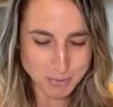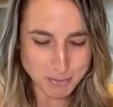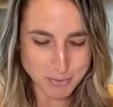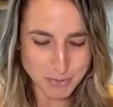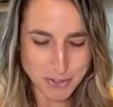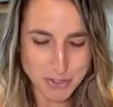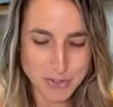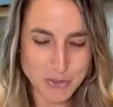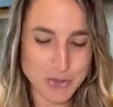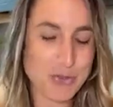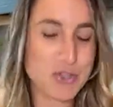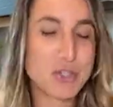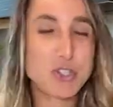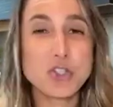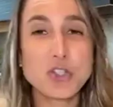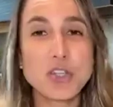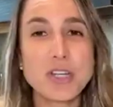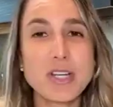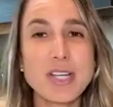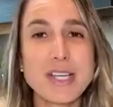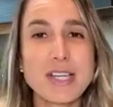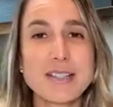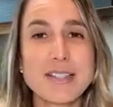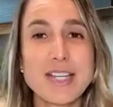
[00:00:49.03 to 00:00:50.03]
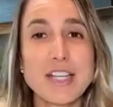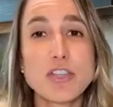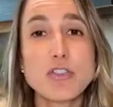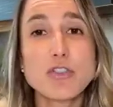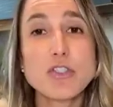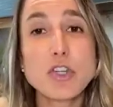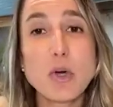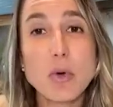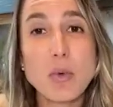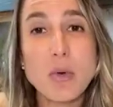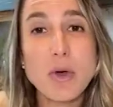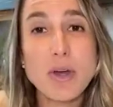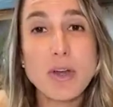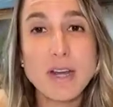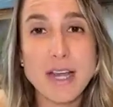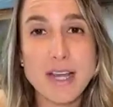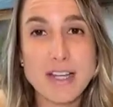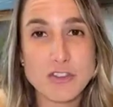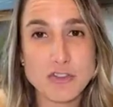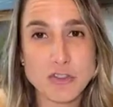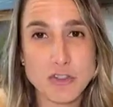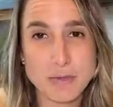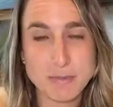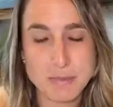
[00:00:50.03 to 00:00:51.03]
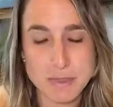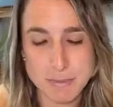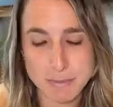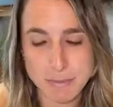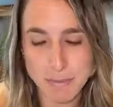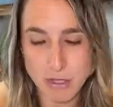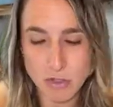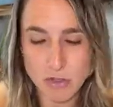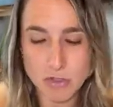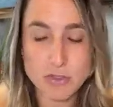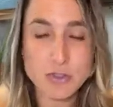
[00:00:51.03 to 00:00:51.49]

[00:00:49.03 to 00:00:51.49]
but the trick is that you don't want ice cream to melt.